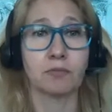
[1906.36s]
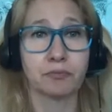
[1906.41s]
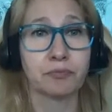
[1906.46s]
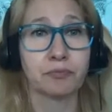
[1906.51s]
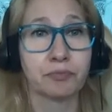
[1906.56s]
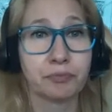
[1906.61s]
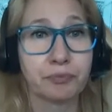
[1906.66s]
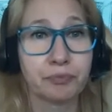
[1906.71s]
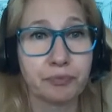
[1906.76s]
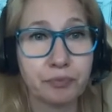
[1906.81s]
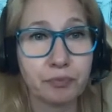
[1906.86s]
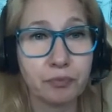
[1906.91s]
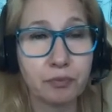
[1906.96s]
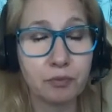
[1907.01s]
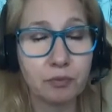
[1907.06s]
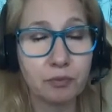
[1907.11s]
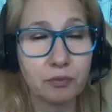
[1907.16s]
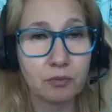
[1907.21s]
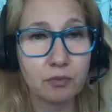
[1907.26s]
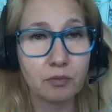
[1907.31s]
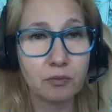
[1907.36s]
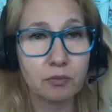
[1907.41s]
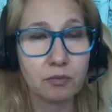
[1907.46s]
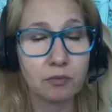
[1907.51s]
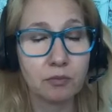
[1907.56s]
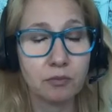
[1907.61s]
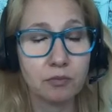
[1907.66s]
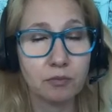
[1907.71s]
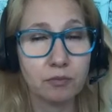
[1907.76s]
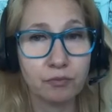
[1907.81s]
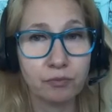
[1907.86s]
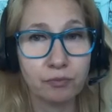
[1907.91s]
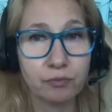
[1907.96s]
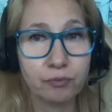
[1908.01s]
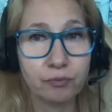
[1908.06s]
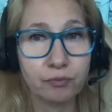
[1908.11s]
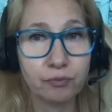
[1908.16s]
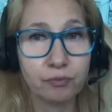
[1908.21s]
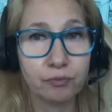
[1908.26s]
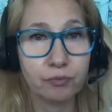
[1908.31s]

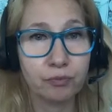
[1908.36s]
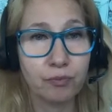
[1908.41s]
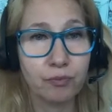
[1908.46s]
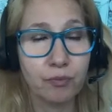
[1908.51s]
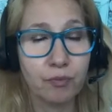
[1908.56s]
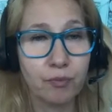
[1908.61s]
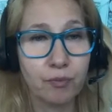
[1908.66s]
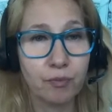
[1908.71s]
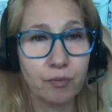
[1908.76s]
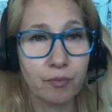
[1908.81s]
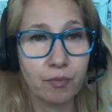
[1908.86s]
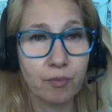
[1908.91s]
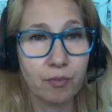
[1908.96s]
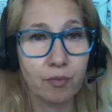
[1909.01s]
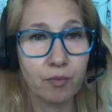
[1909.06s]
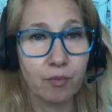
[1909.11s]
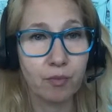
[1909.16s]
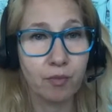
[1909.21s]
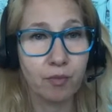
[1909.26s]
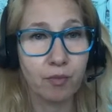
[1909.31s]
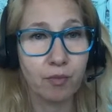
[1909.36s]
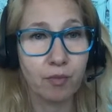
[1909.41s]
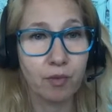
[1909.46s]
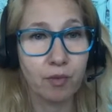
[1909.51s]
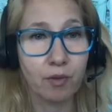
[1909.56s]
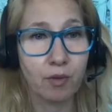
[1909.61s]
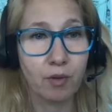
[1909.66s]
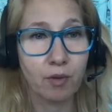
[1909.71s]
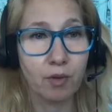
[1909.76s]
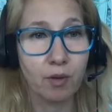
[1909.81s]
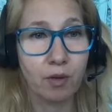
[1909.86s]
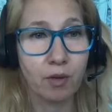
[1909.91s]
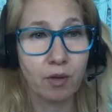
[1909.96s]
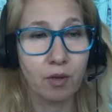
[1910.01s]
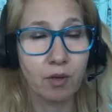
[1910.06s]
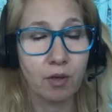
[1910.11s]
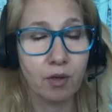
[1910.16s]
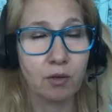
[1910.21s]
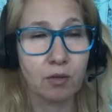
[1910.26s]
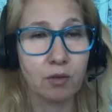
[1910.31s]

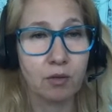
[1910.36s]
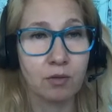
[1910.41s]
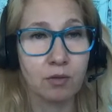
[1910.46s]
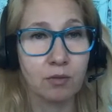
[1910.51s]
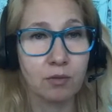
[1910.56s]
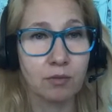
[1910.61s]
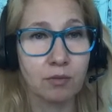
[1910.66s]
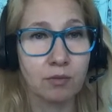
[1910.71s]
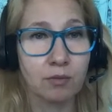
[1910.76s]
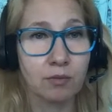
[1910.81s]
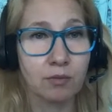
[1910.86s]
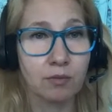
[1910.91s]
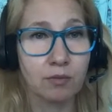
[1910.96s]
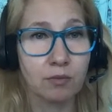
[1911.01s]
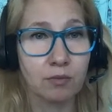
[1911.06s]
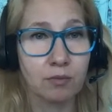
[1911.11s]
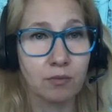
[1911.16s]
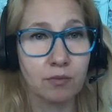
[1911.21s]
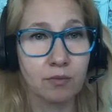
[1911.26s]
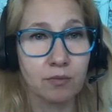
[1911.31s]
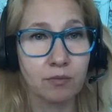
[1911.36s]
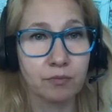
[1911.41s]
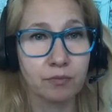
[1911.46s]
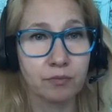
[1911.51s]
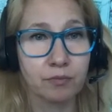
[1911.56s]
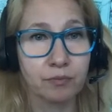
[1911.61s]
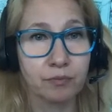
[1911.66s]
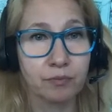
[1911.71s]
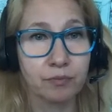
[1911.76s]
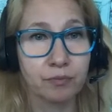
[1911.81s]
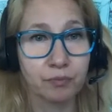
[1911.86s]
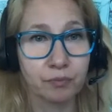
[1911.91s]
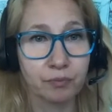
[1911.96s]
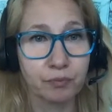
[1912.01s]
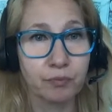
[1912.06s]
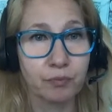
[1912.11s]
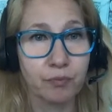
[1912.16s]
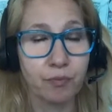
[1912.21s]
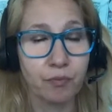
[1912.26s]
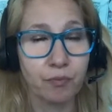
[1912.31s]

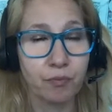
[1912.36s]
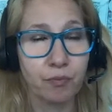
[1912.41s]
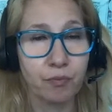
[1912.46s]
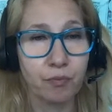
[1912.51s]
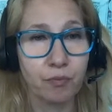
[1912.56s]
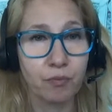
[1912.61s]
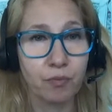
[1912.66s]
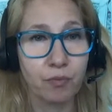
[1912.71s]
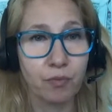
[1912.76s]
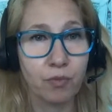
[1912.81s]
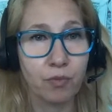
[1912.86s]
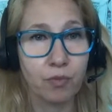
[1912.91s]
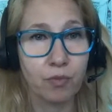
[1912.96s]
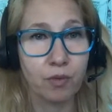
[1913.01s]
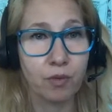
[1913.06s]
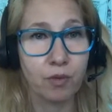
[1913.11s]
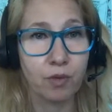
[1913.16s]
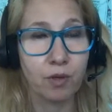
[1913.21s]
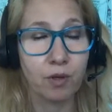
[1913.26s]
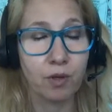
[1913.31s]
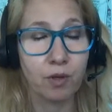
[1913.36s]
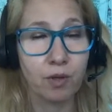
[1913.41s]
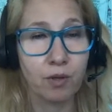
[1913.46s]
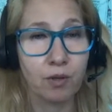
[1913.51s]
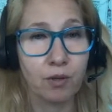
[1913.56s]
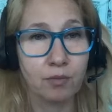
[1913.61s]
This person isn't speaking.